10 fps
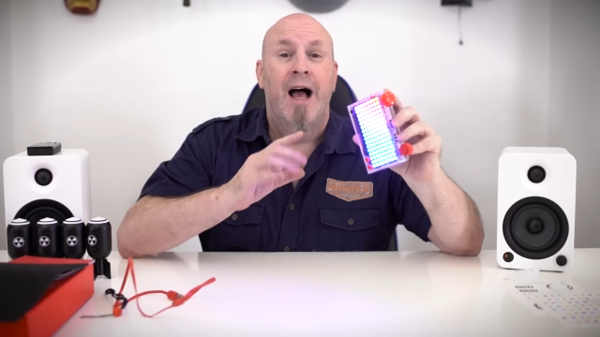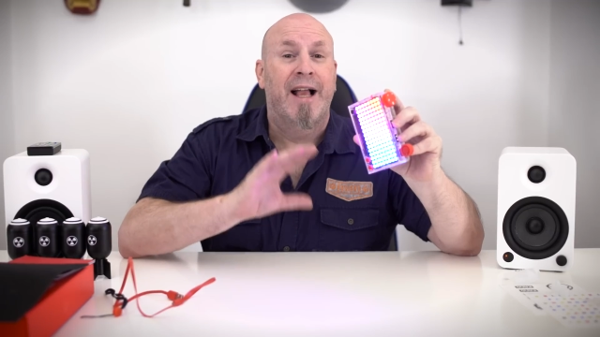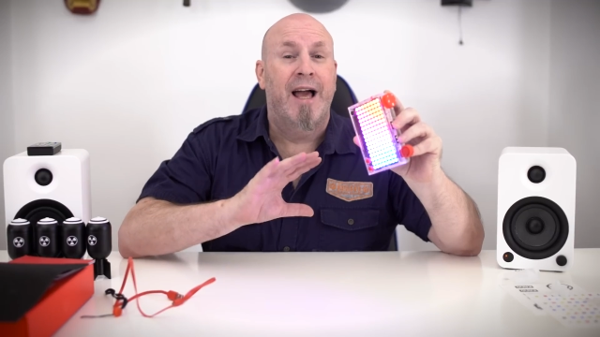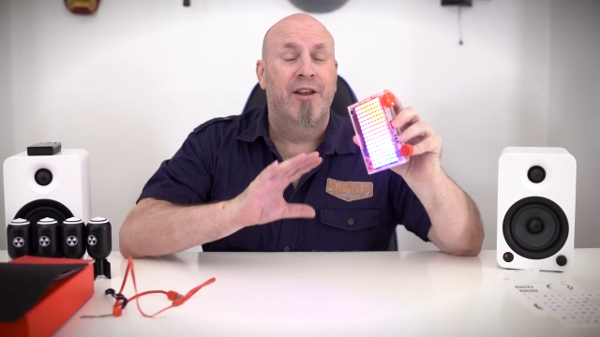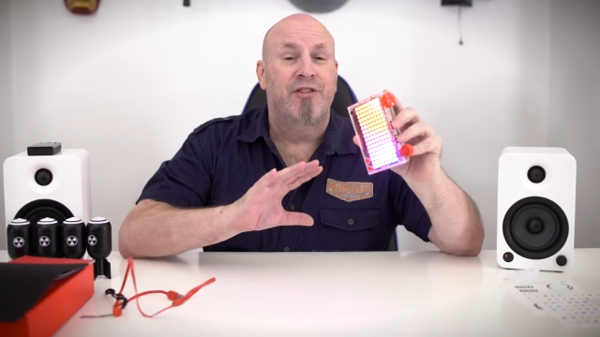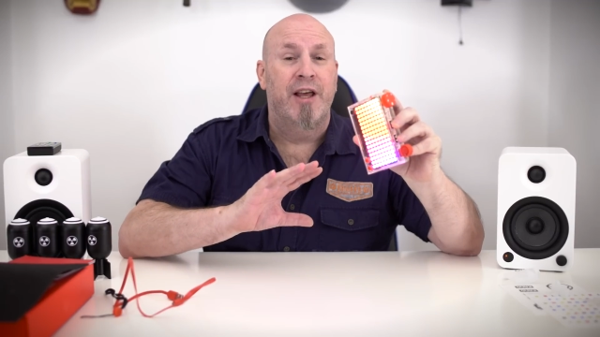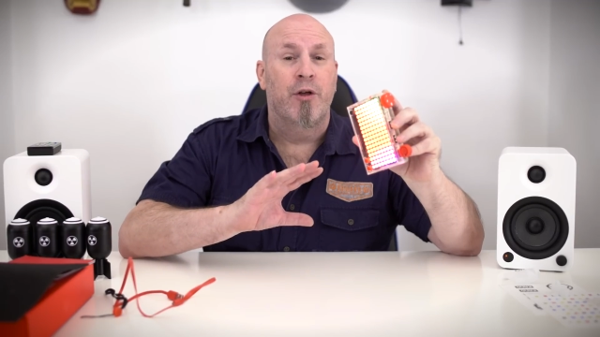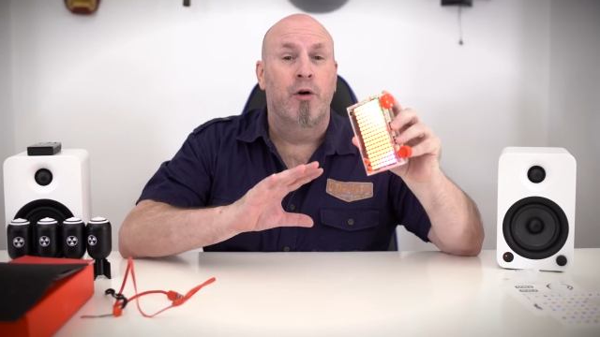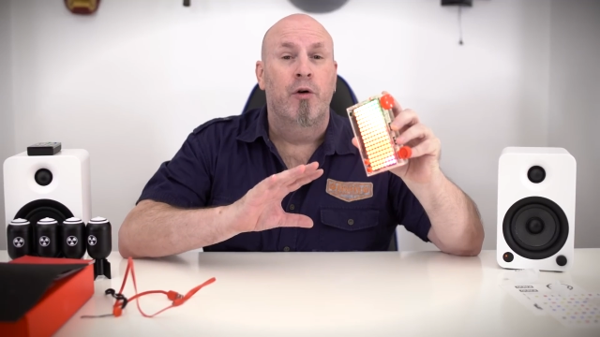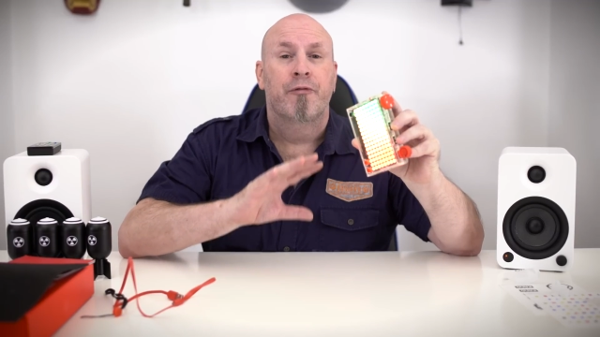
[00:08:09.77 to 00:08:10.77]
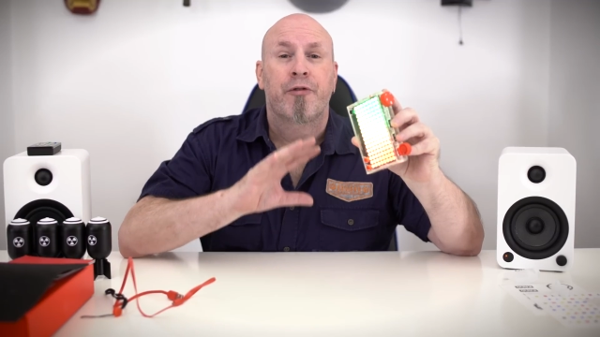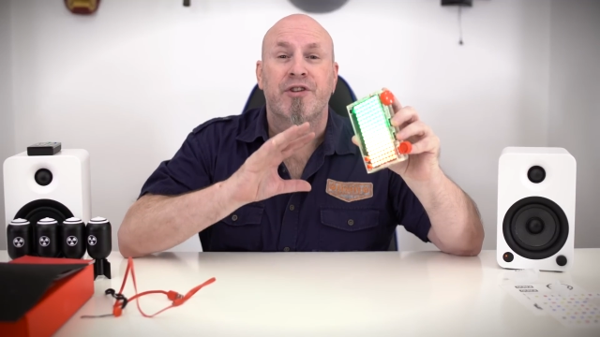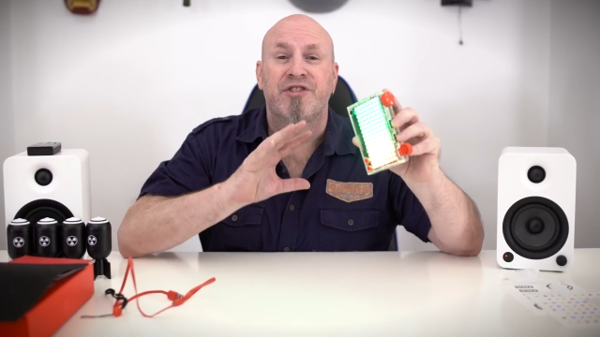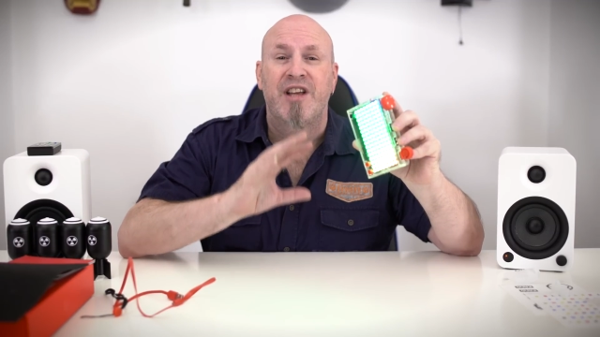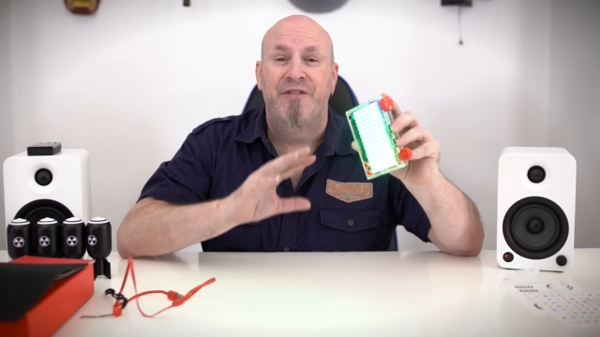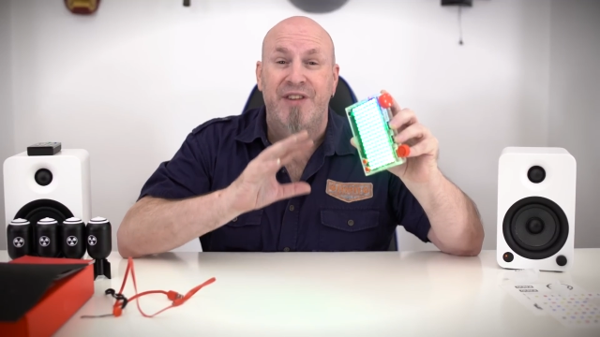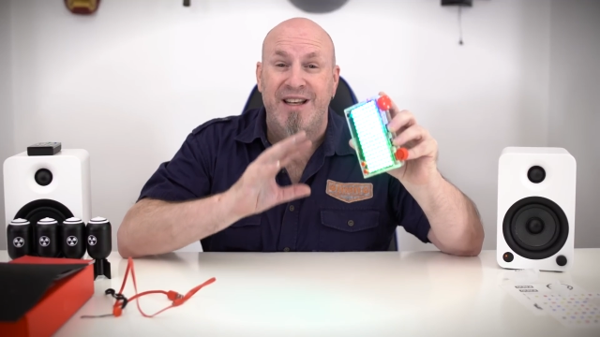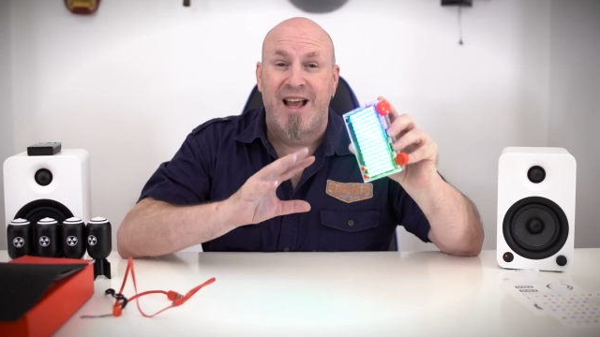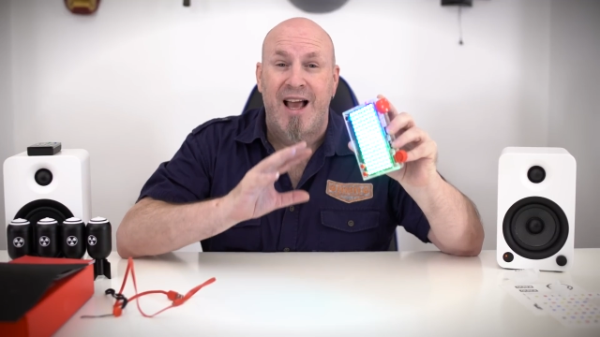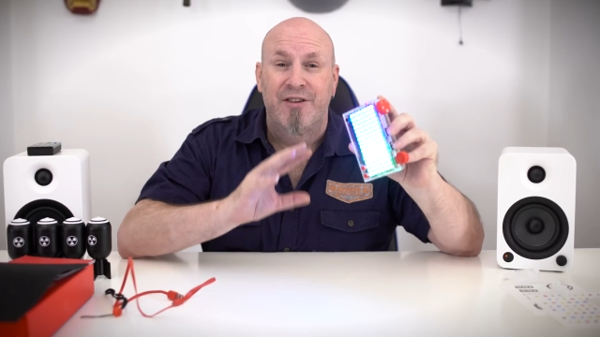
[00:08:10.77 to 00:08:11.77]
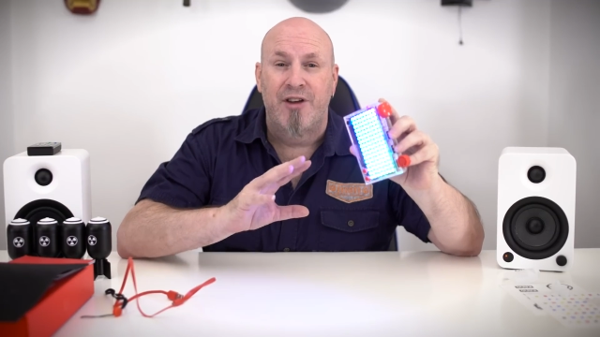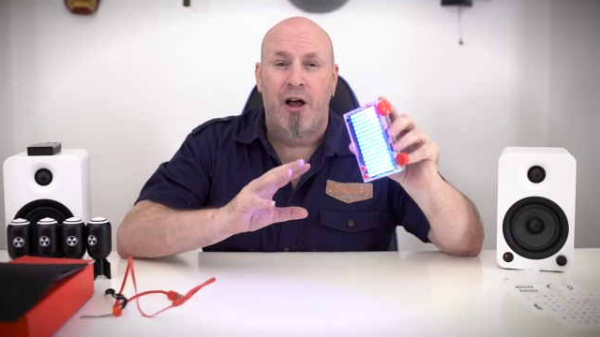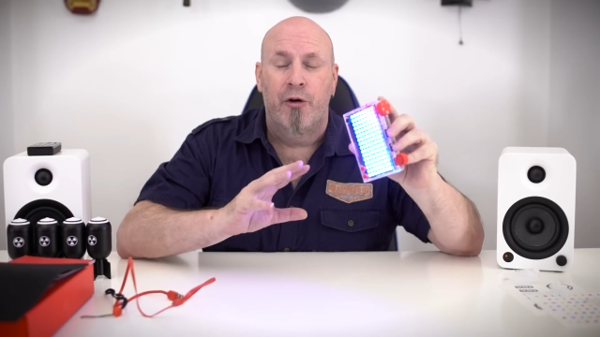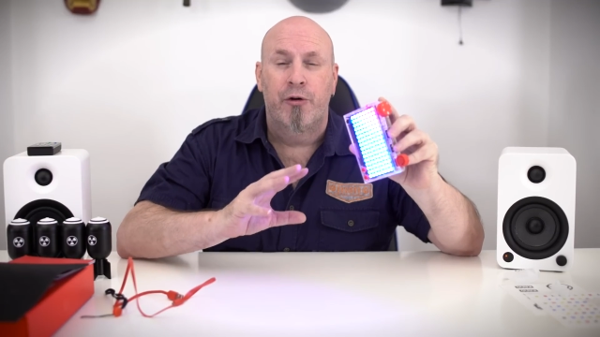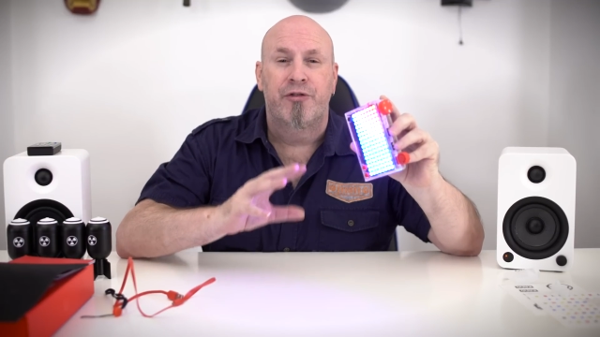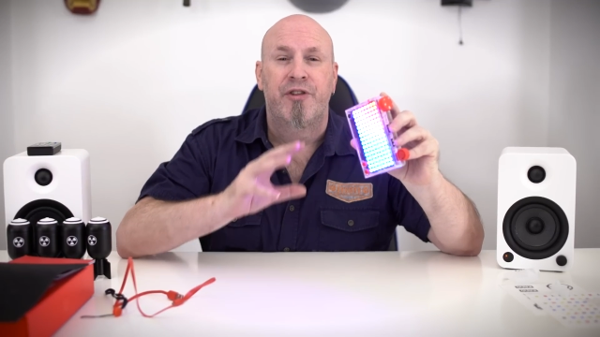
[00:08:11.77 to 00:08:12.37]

I gotta say though, for seventy-nine dollars,